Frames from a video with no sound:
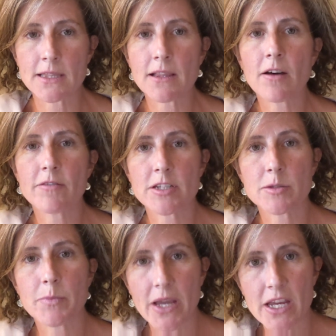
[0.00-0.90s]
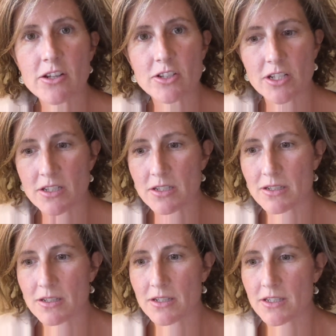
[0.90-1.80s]
Love is patient.
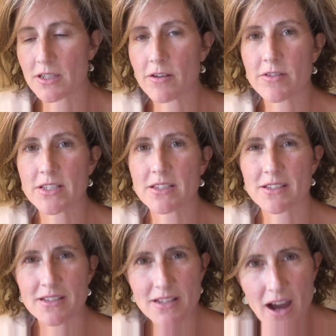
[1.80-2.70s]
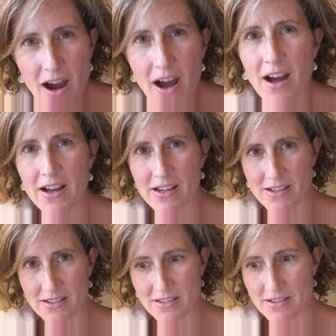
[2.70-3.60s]
Love is
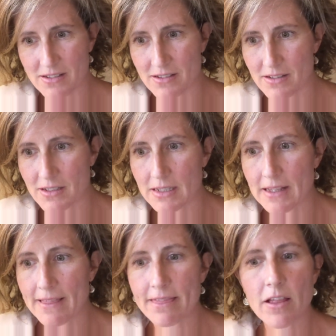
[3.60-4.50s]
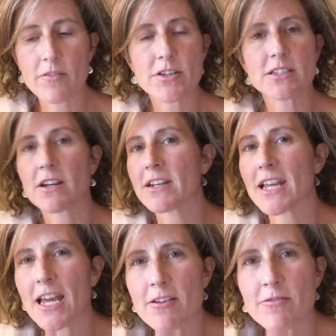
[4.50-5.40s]
kind. Love is not
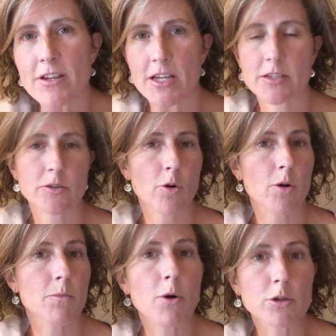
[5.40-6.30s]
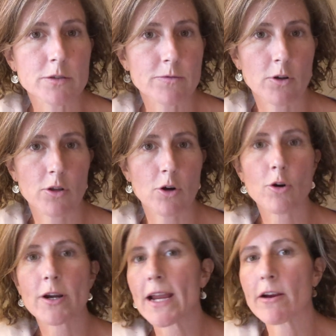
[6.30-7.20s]
envious or boastful
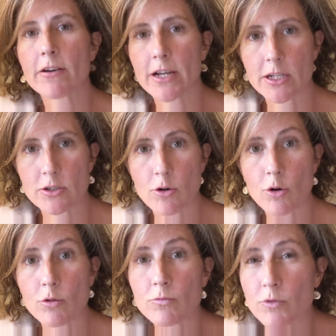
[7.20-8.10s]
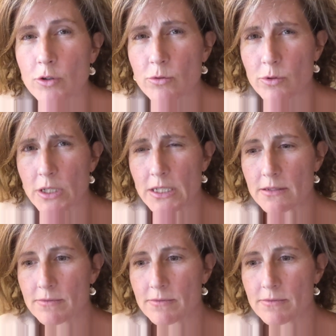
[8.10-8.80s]
or arrogant or rude.